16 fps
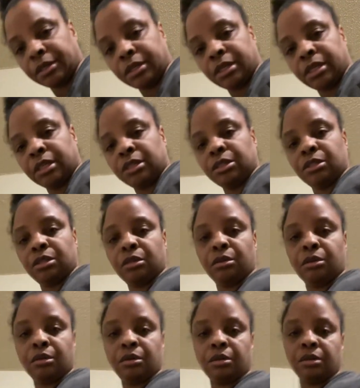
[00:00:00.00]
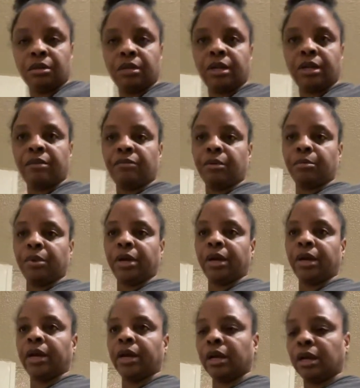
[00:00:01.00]
get to the heavy
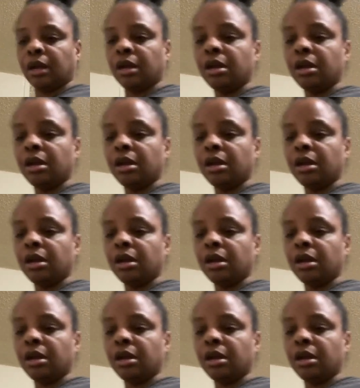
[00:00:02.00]
bag